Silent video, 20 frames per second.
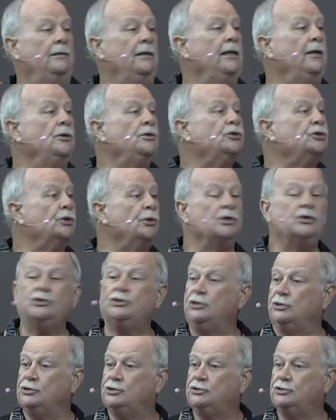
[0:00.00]
In
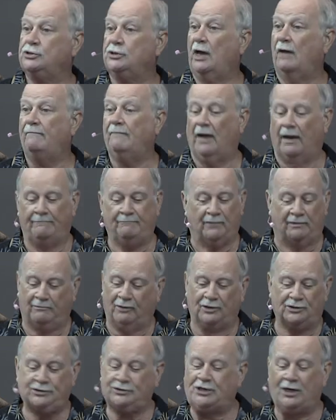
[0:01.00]
churches, I'm, I'm
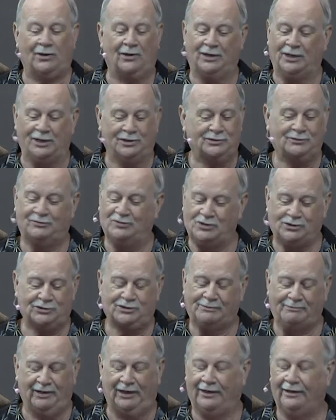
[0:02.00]
going to stay on this for
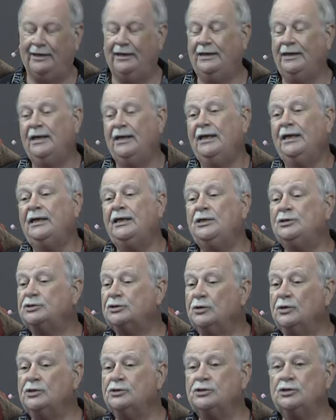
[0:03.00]
just a minute in
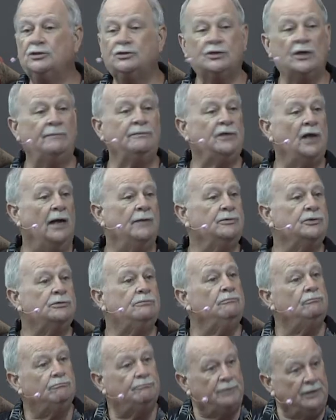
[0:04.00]
churches, sometimes
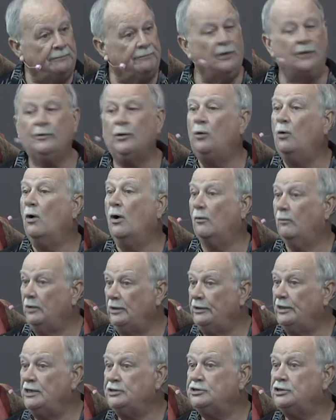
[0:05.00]
people who are
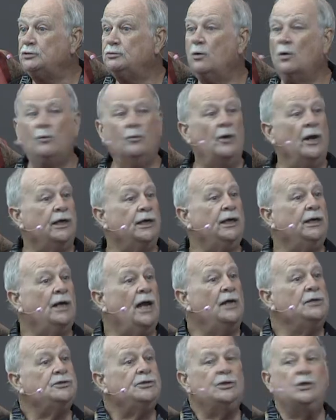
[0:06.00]
religious won't
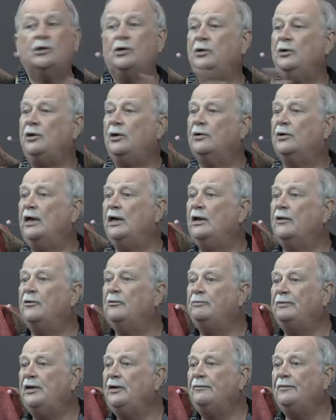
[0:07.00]
recognize the good in
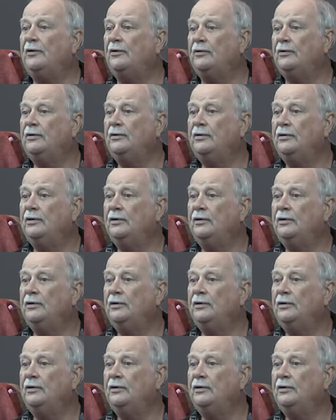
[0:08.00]
other people